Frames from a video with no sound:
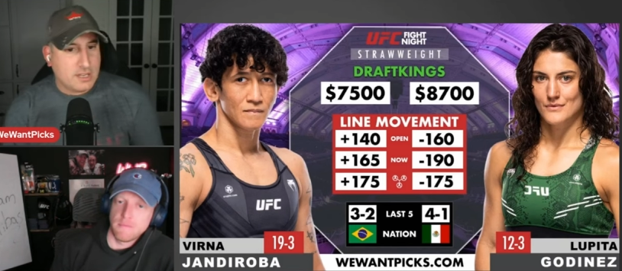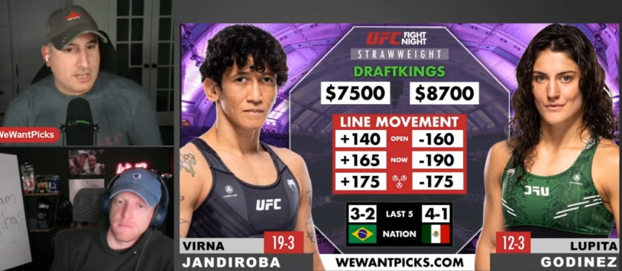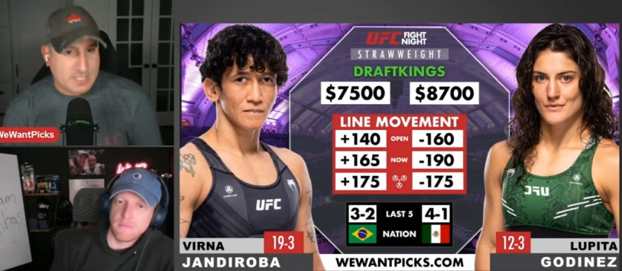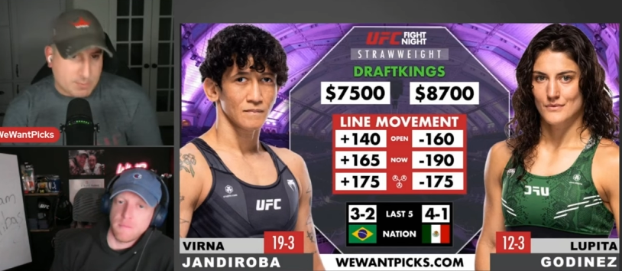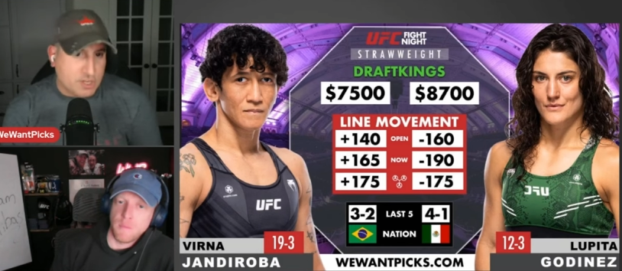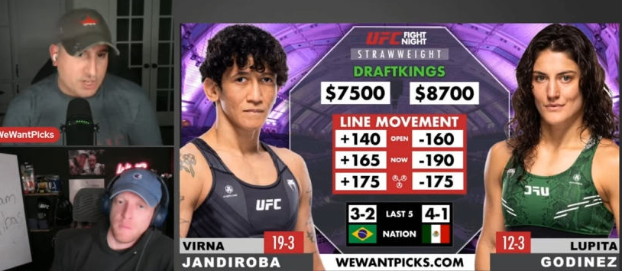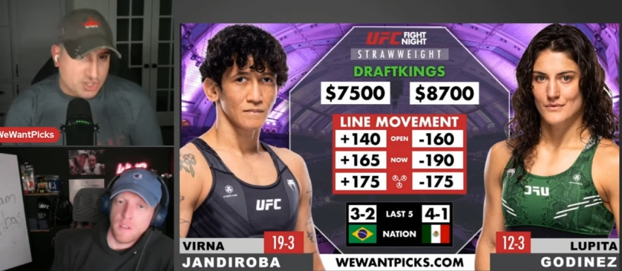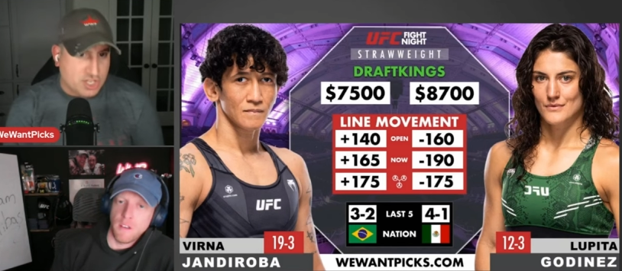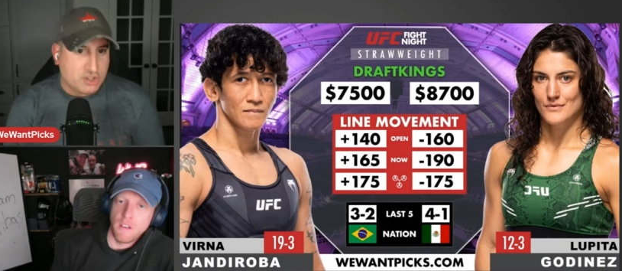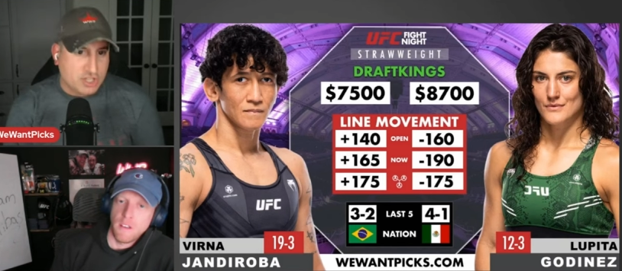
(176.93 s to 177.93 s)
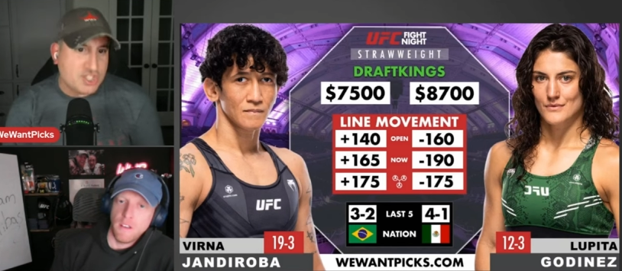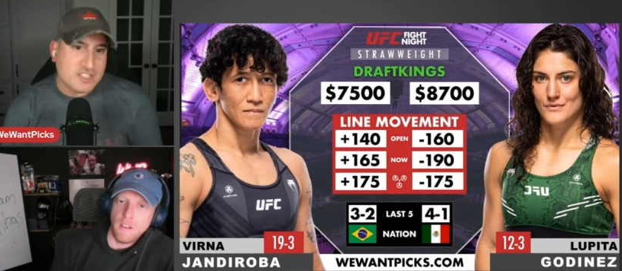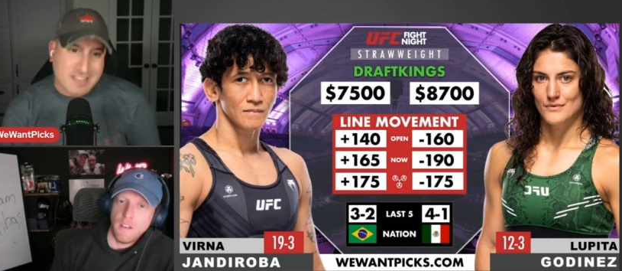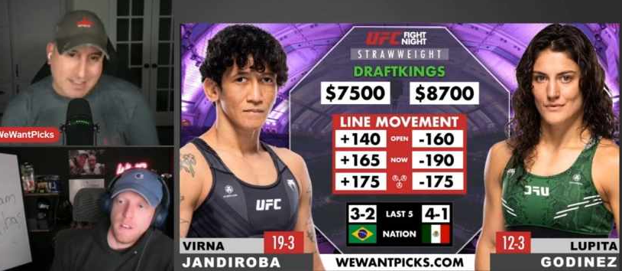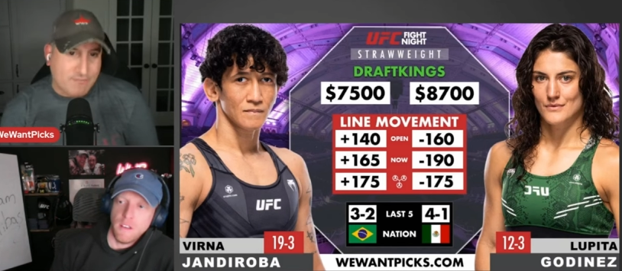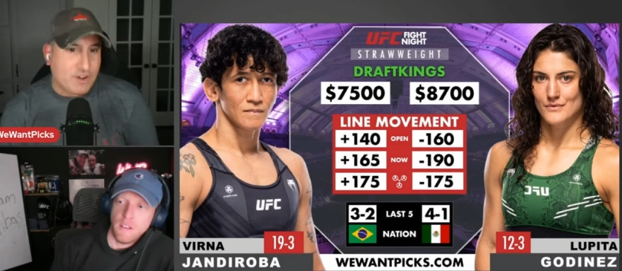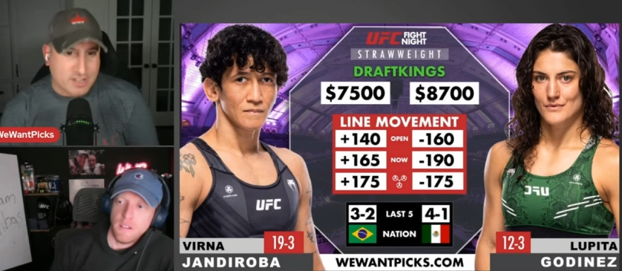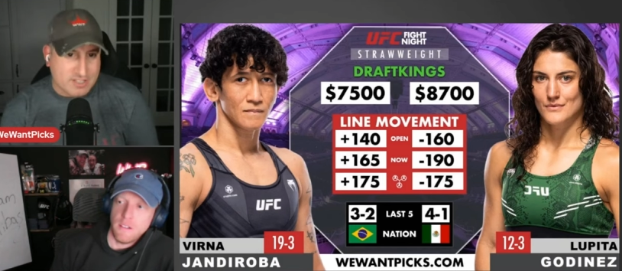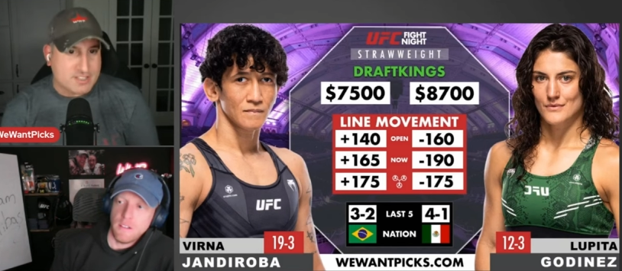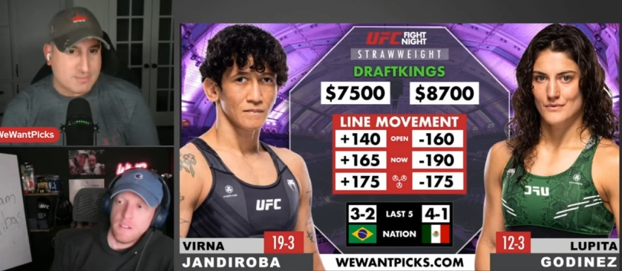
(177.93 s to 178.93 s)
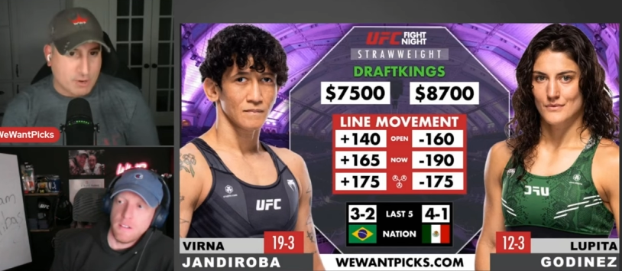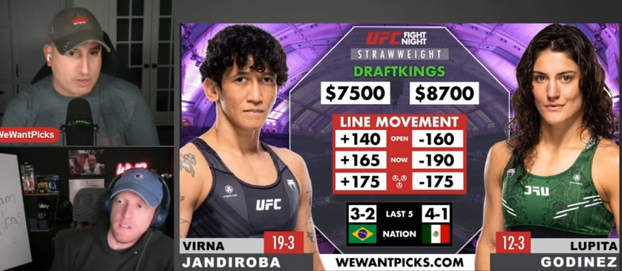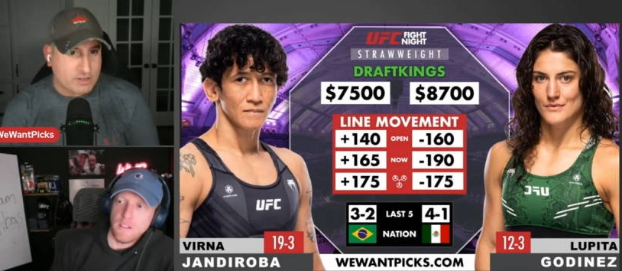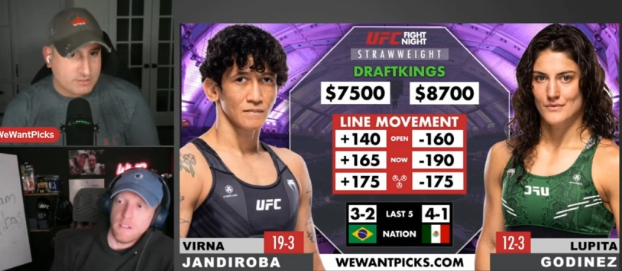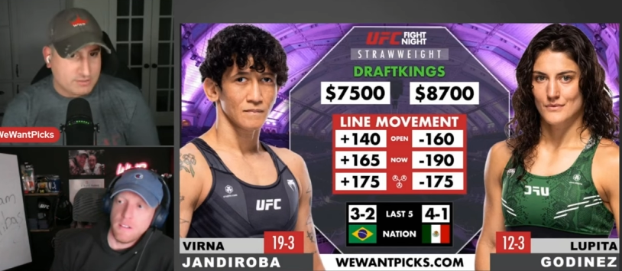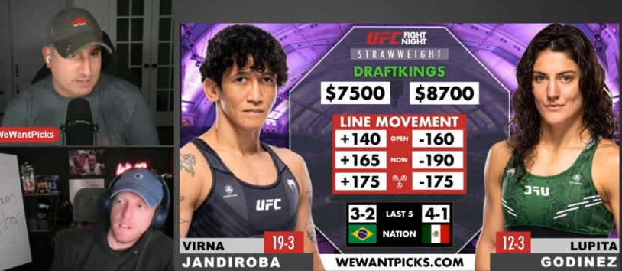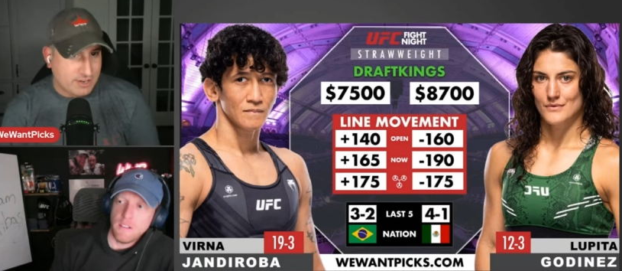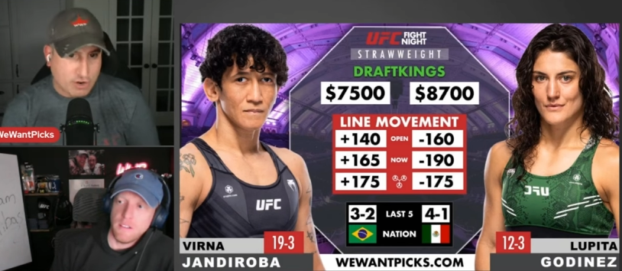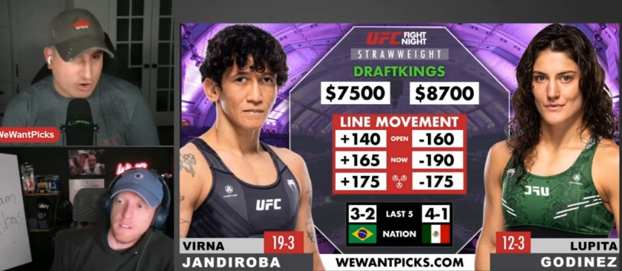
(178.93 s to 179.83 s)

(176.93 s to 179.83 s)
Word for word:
Speaker 1: is because she looks. She's that fucking smirk, and her